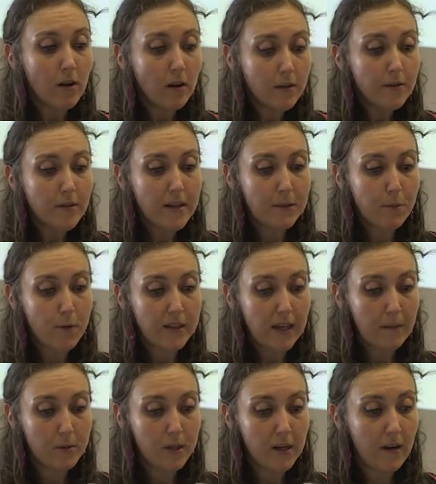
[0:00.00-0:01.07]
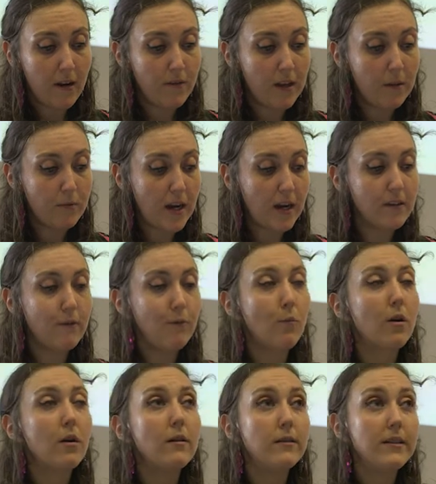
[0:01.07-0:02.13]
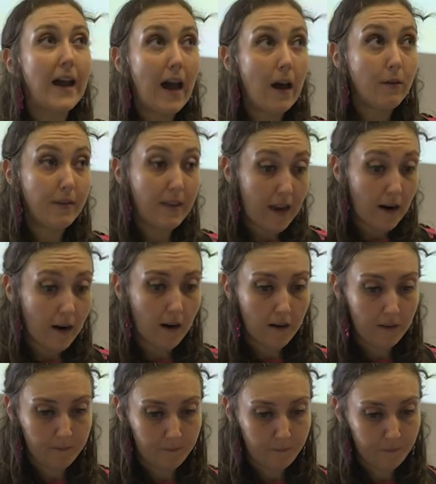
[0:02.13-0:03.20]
altered his perception of the objective world out there.